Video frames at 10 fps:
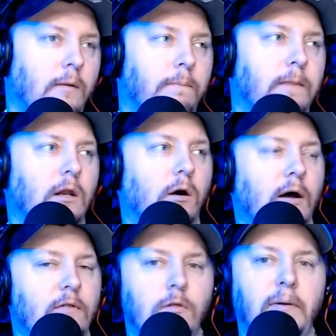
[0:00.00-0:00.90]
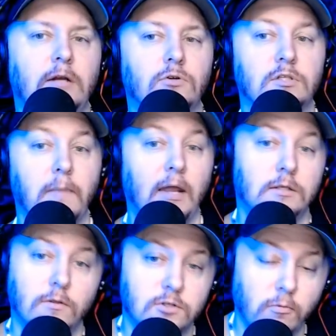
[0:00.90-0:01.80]
you know, and then the Patriots made it to
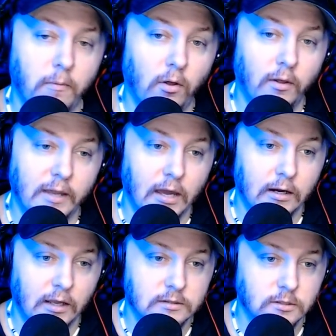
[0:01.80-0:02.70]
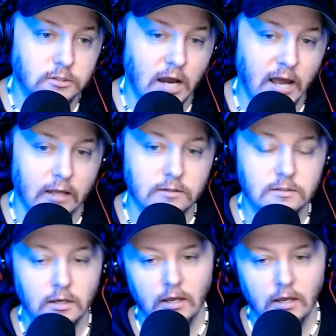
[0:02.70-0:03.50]
the Super Bowl again against the Giants.